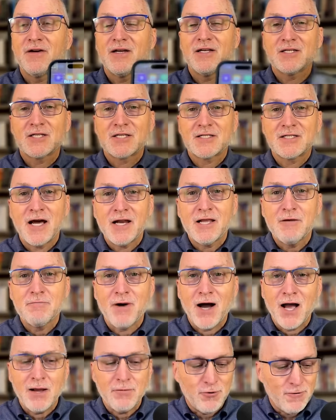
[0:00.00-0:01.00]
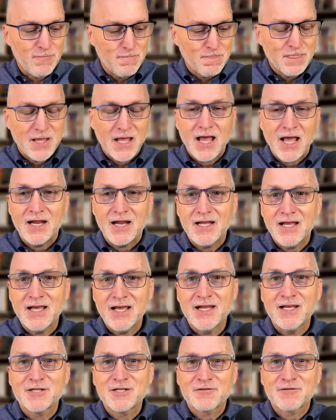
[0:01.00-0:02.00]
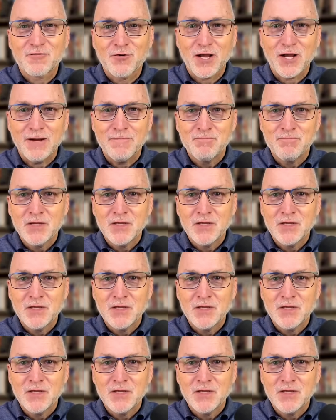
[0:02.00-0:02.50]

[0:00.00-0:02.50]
Study Bible, and it is free.